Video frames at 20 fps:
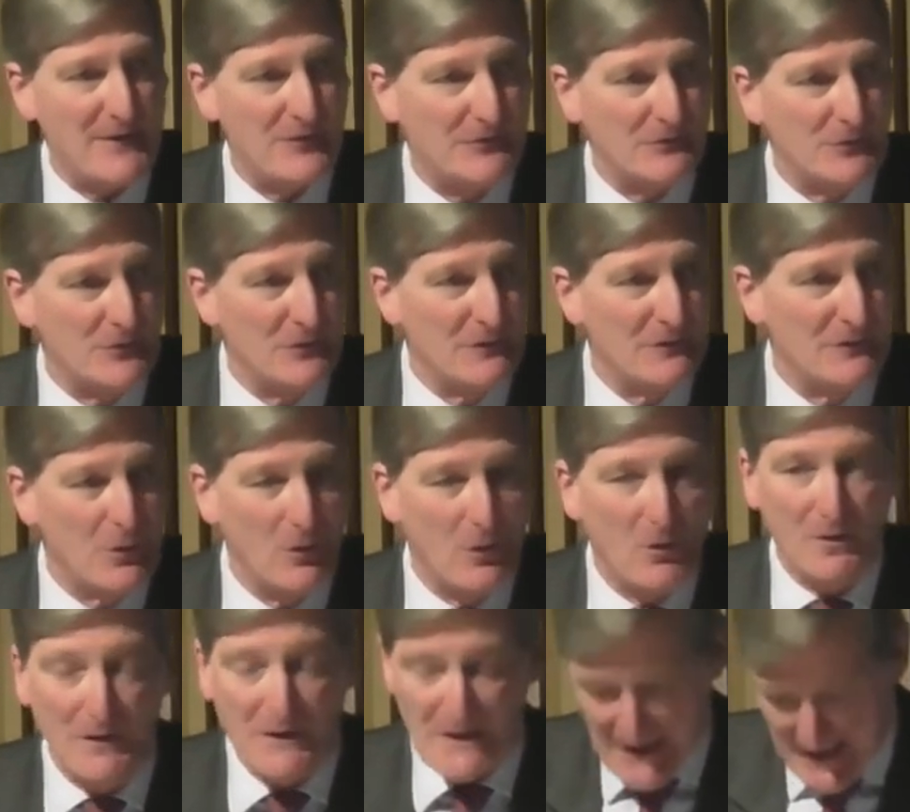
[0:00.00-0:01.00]
the rule of
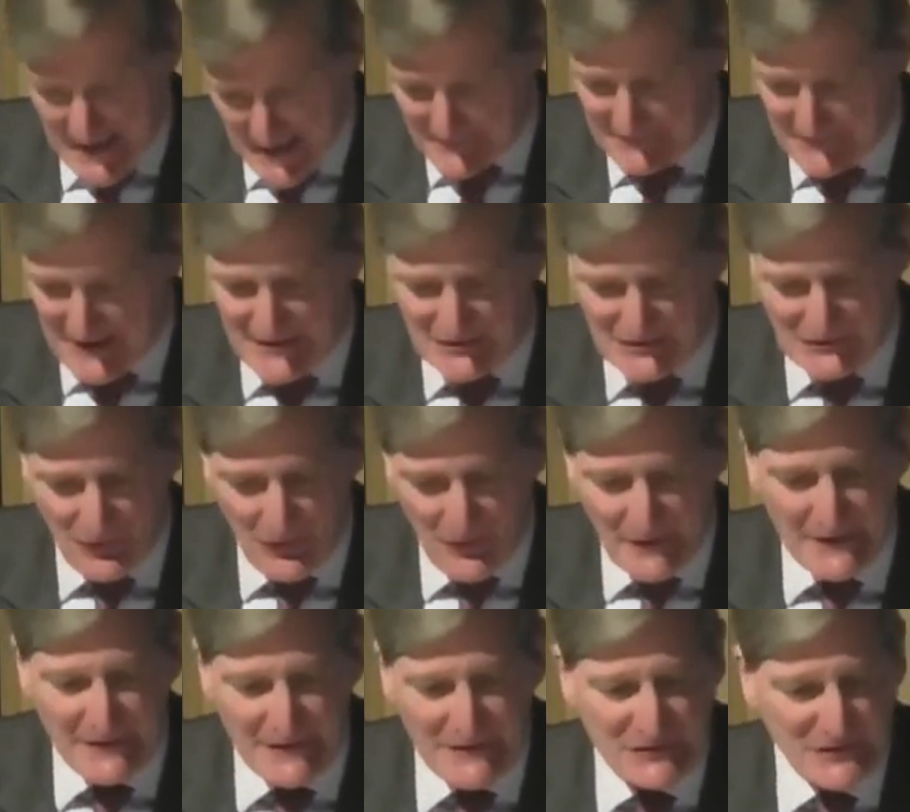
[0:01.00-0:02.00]
law and, as
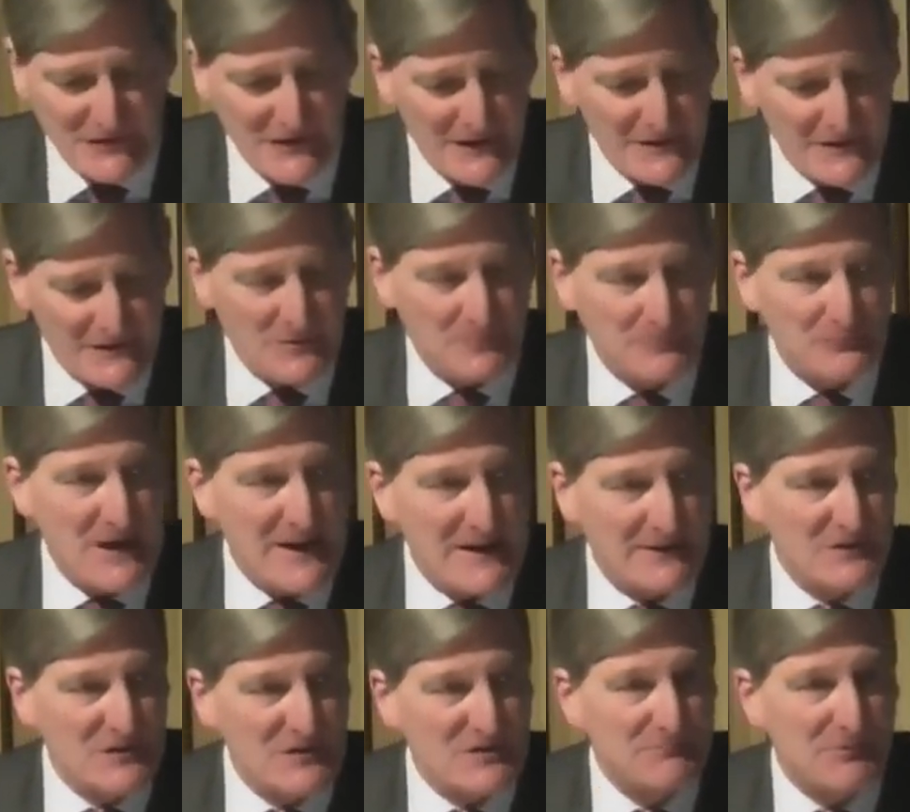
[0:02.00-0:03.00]
lawyers, to
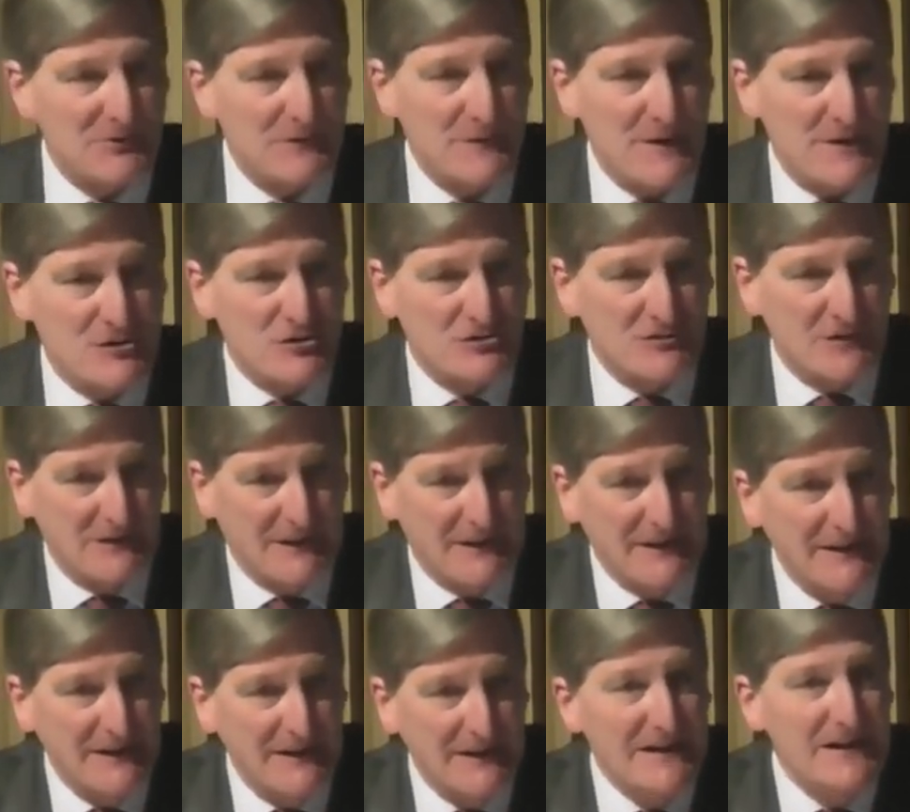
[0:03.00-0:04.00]
practice
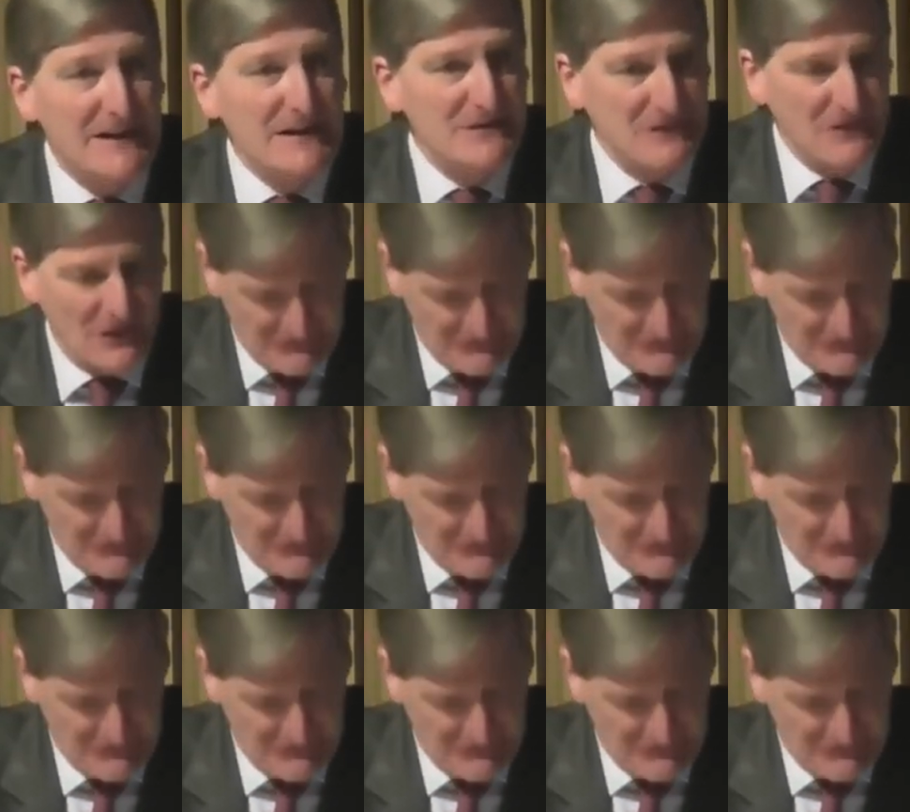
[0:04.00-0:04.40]
professionally in the